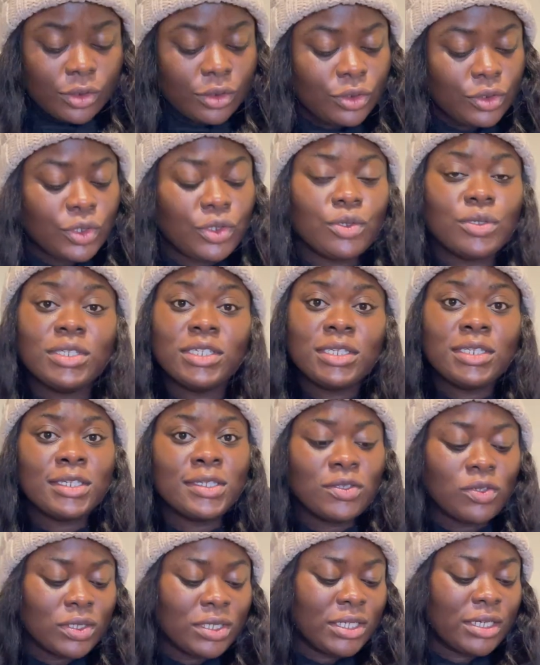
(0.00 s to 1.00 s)
So this is
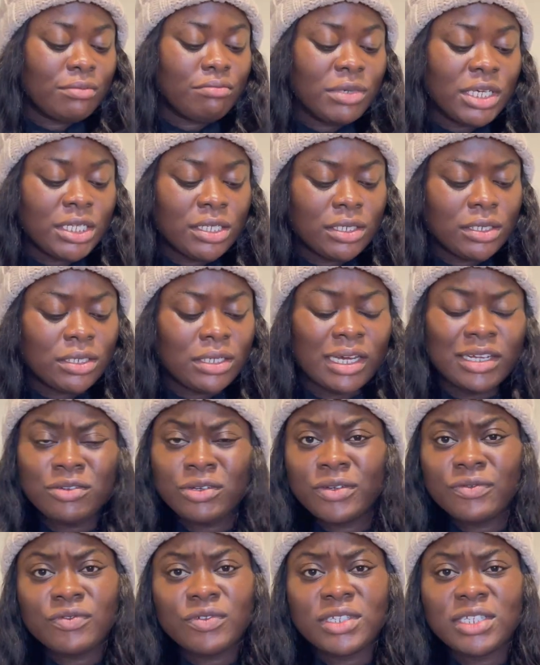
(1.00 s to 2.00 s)
not a mini. I don't
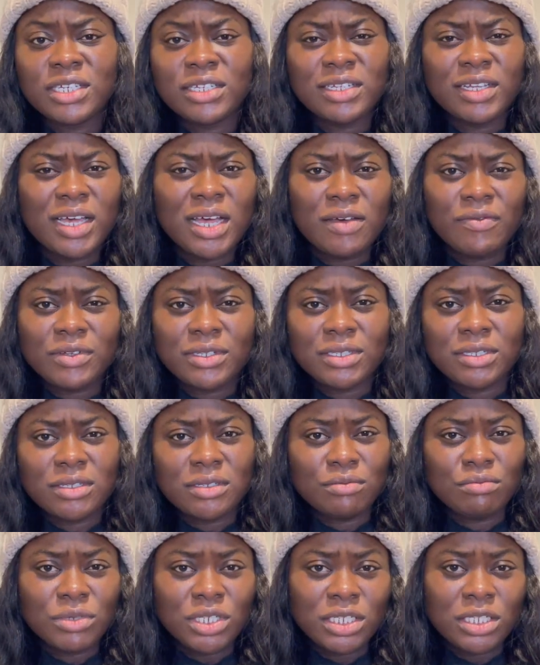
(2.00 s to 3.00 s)
even think they have it in
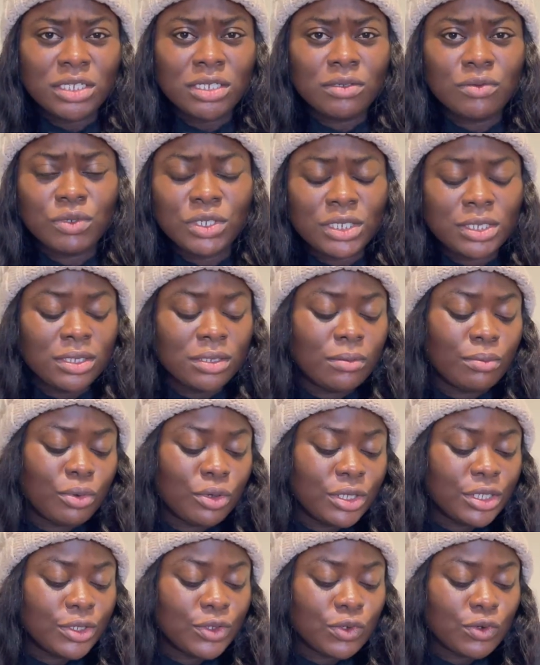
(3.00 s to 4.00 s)
the mini, which is the
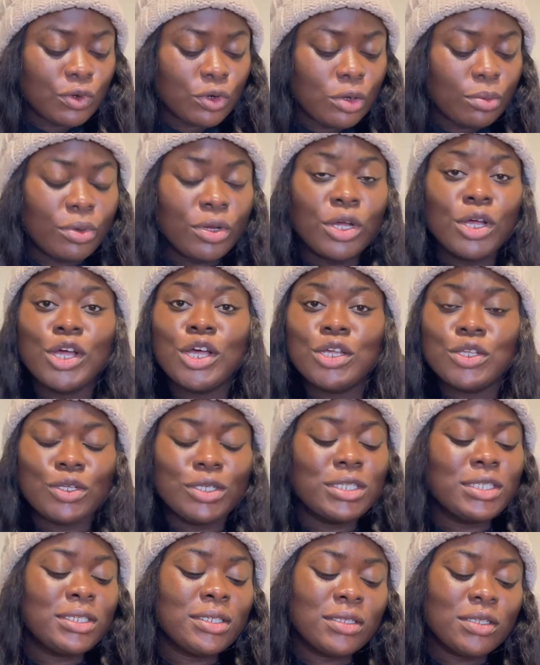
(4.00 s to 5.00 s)
body scrub. So
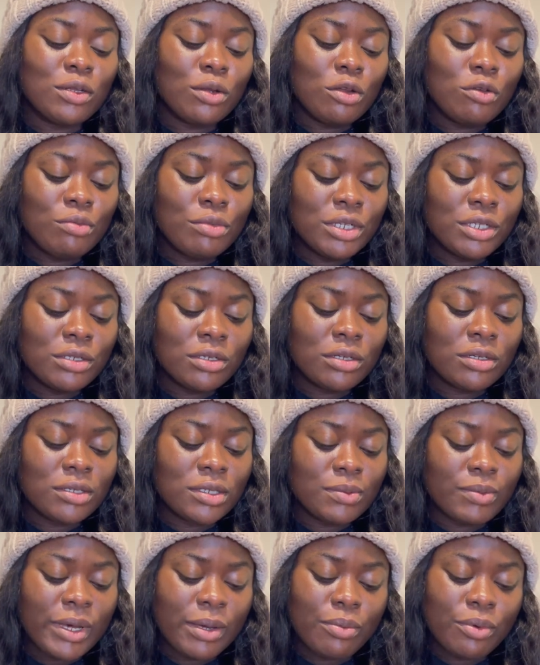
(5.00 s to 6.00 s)
this is the
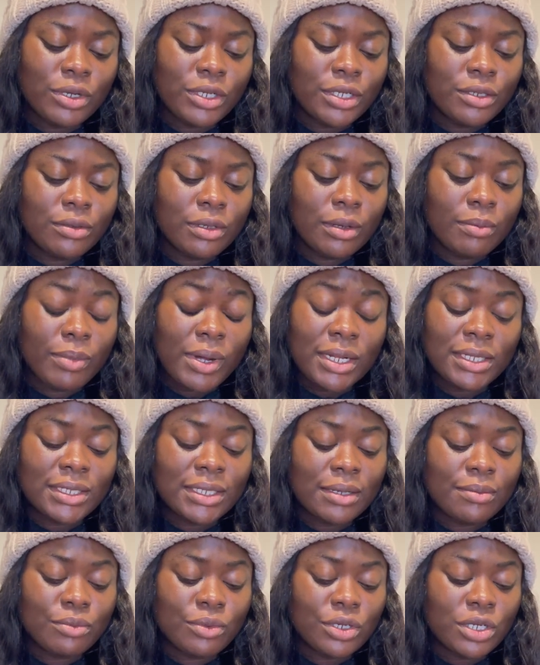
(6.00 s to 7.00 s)
Luminous by Bath
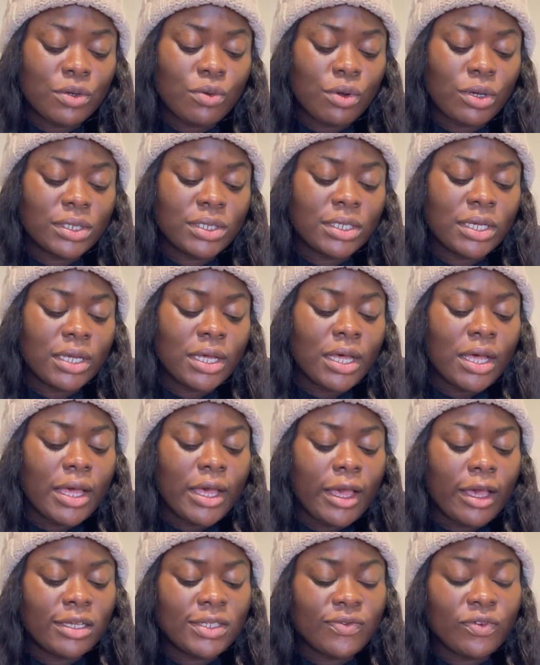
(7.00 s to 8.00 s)
and Body Works
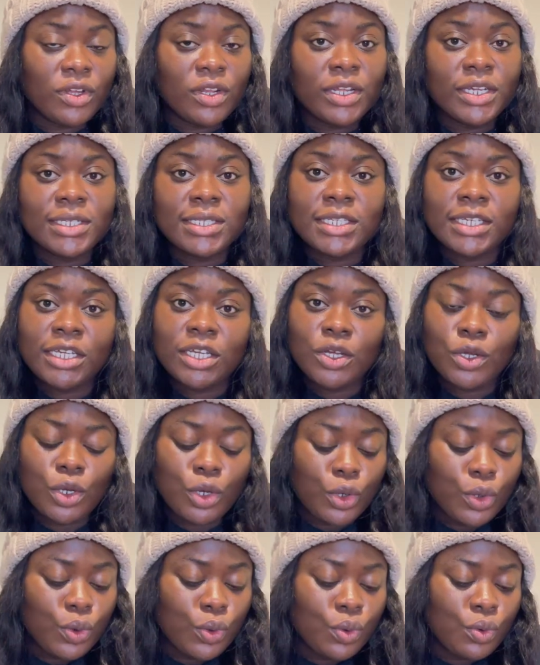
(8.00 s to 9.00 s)
exfoliating
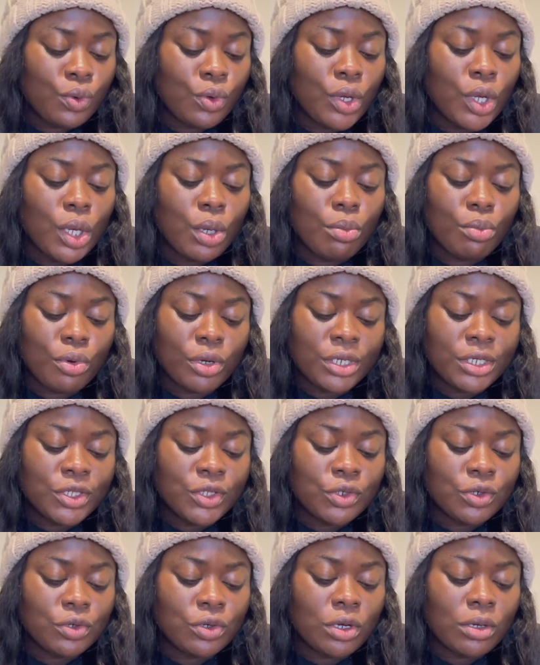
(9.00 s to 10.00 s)
glow body
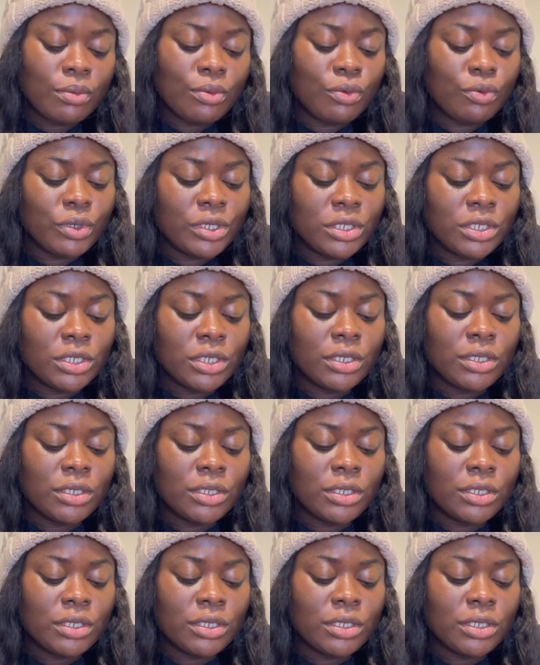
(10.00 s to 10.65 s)
scrub with